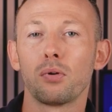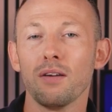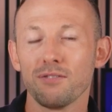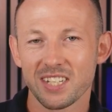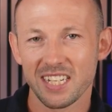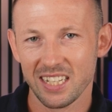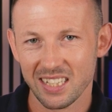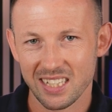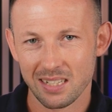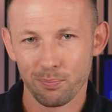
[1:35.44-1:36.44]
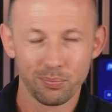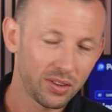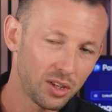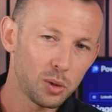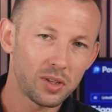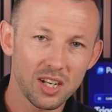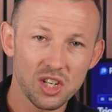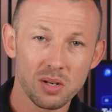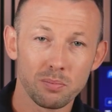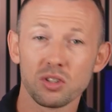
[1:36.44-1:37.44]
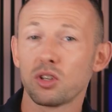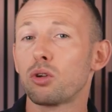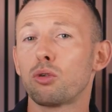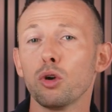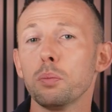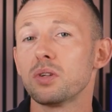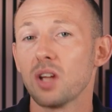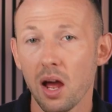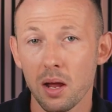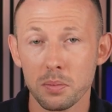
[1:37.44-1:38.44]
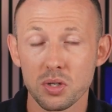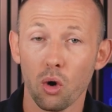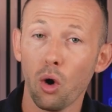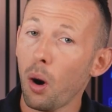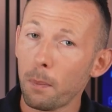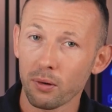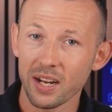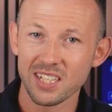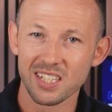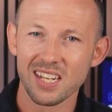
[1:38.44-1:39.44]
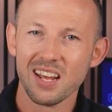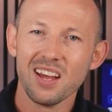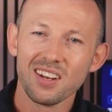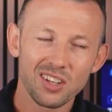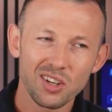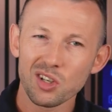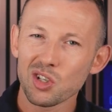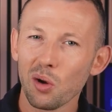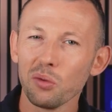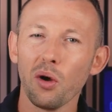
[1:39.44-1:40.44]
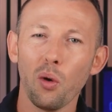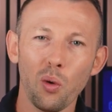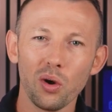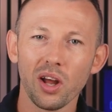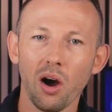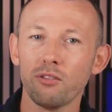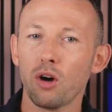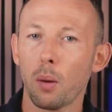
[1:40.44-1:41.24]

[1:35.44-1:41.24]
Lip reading: Parentheses. Usage to group terms or operators to control the order of